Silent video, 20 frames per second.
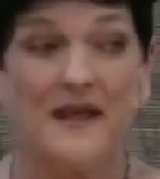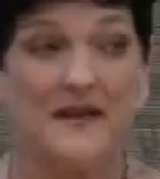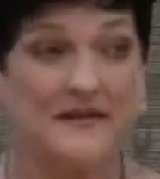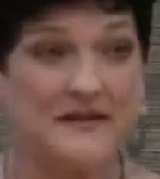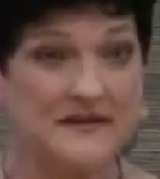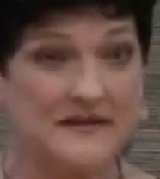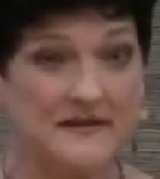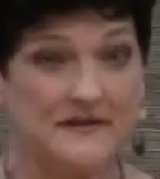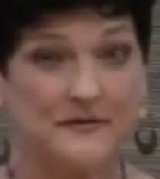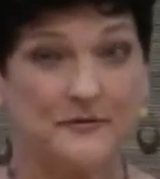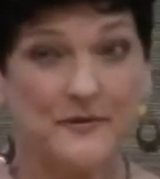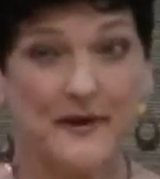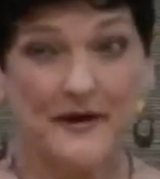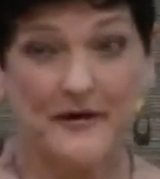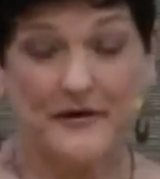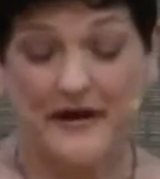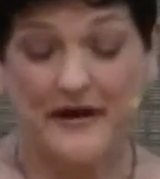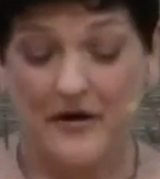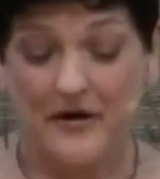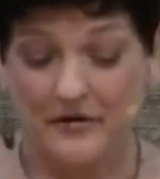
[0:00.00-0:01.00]
This is a
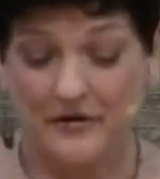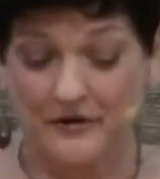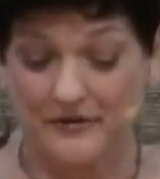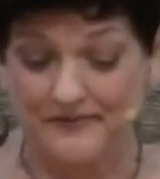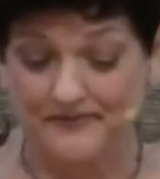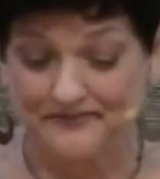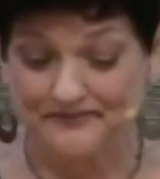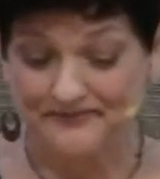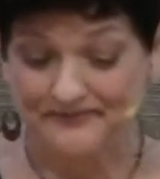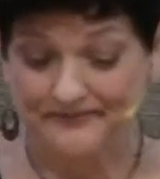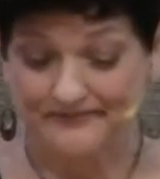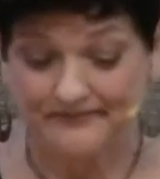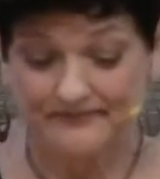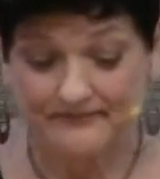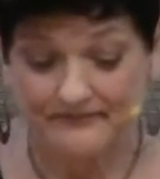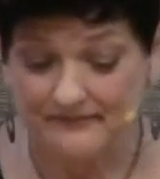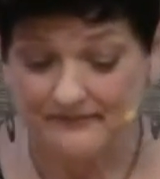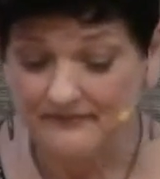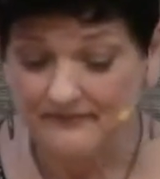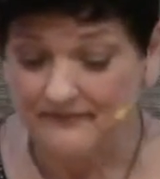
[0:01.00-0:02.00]
writer downer.
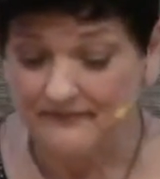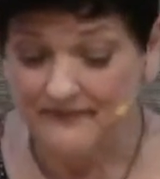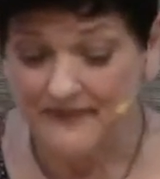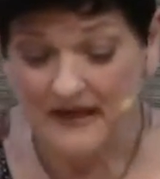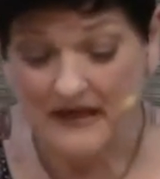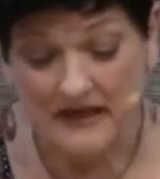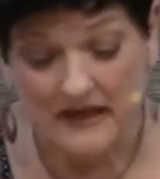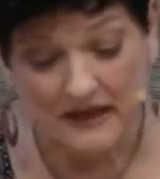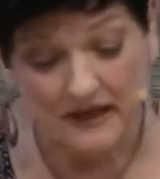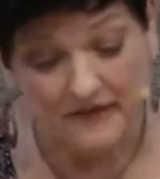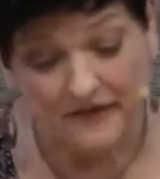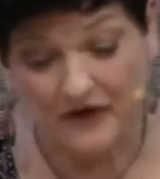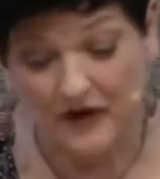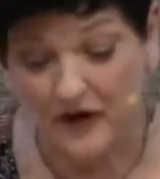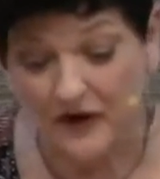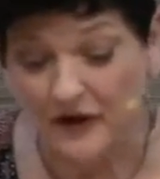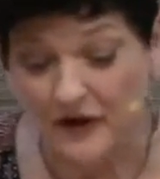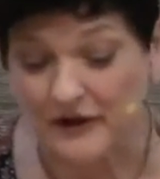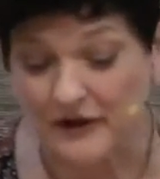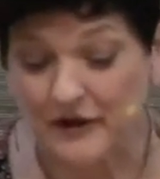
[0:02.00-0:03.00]
If you
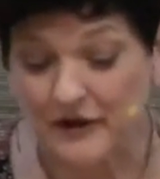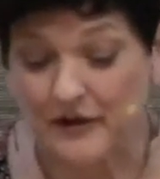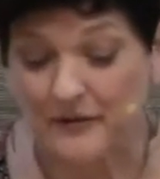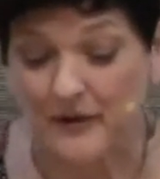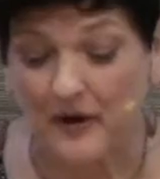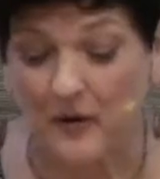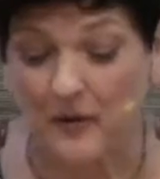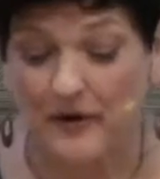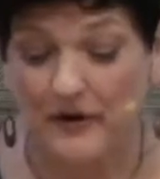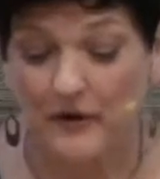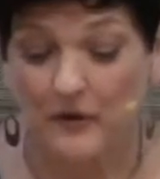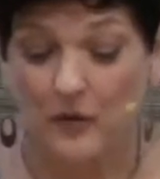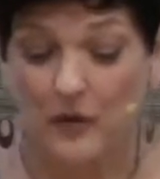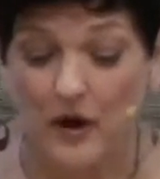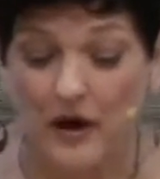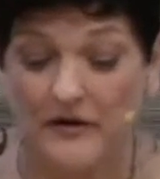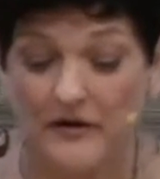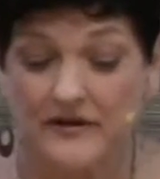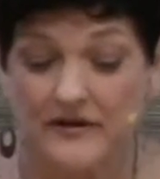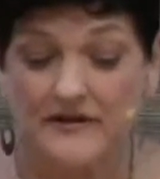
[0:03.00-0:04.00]
aren't clear about what you
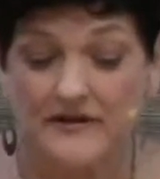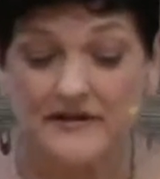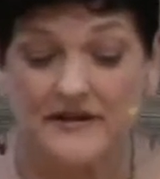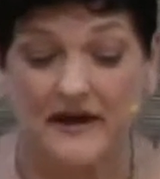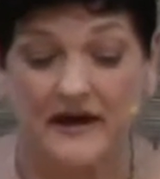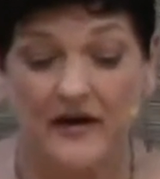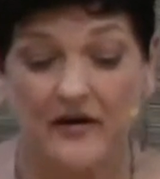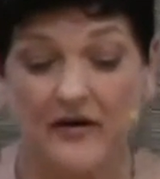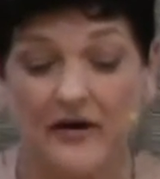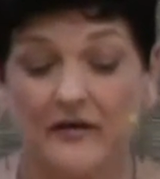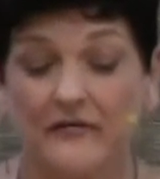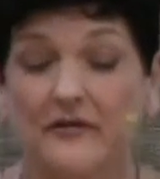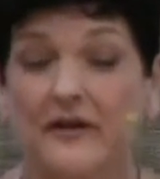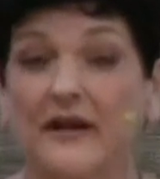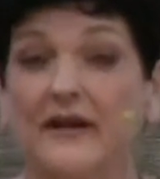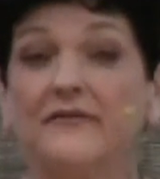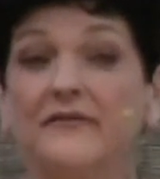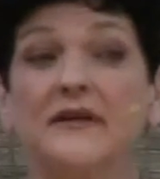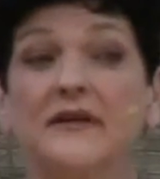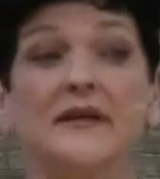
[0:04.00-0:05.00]
want or desire out of
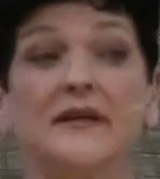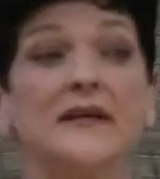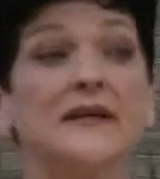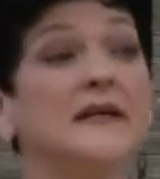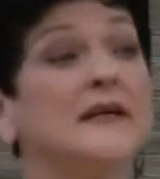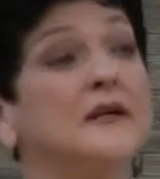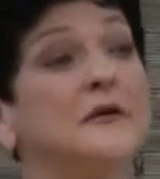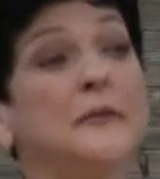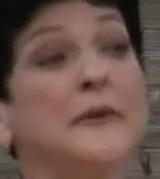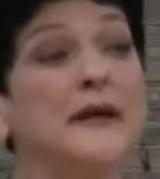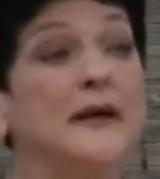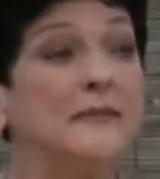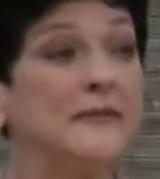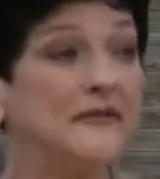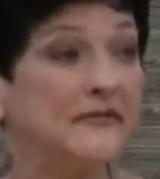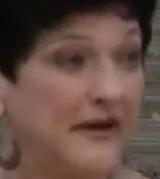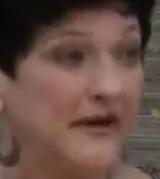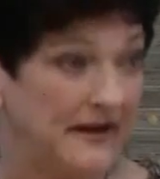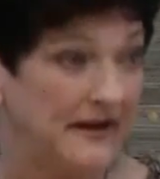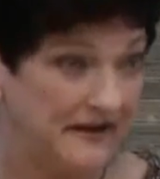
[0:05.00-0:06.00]
life, it ain't going to be able
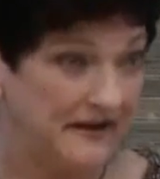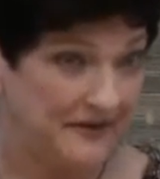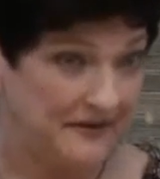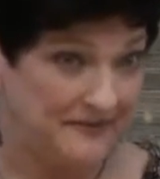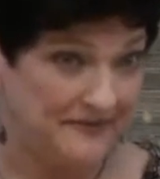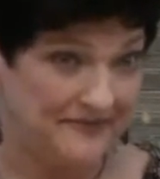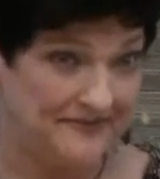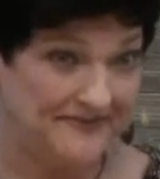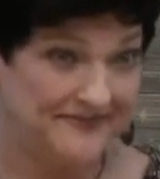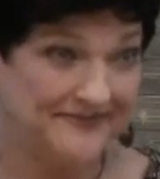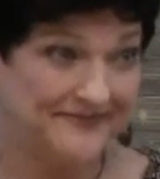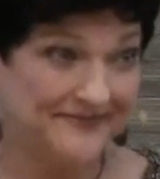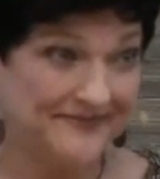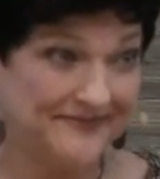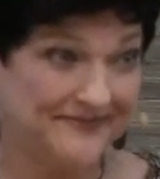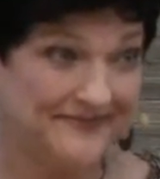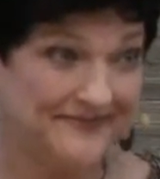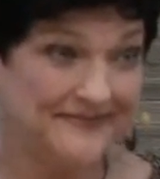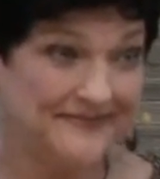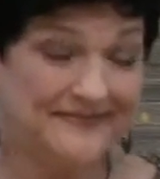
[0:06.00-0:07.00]
to find you.
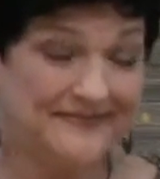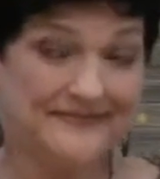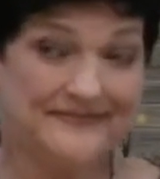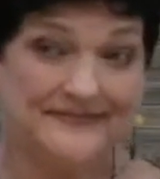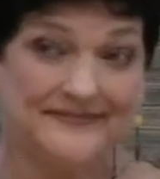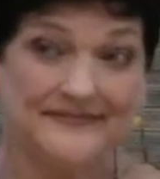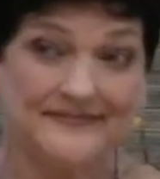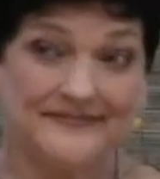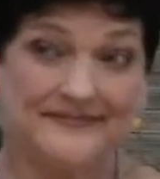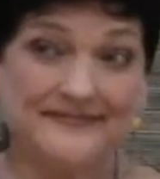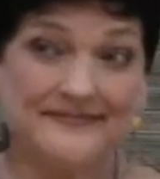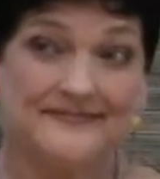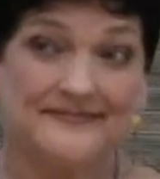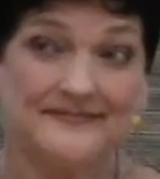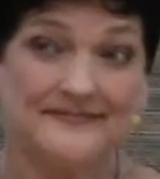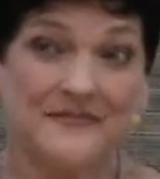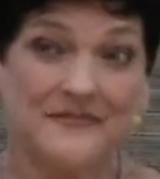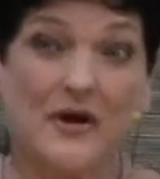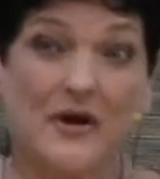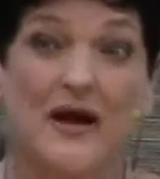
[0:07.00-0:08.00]

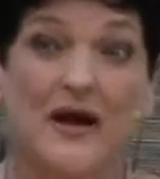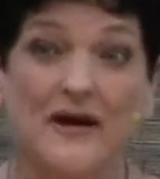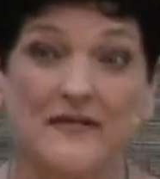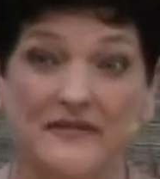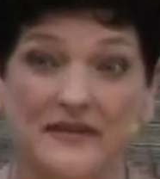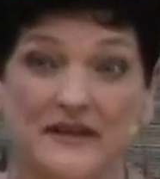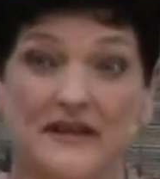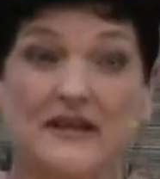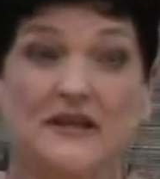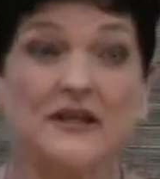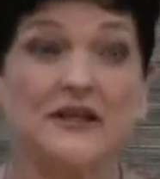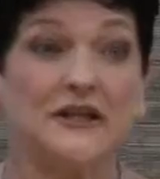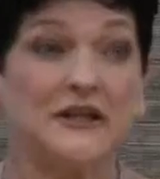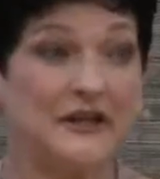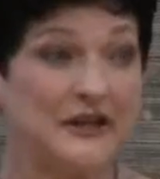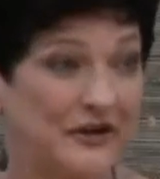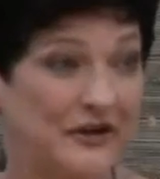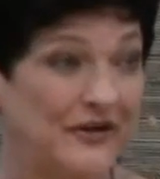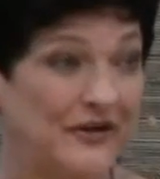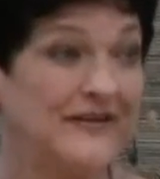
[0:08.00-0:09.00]
You have to get
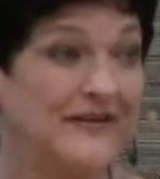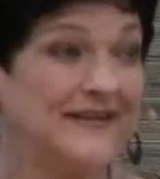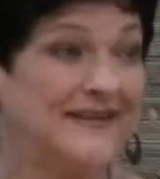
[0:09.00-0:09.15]
clear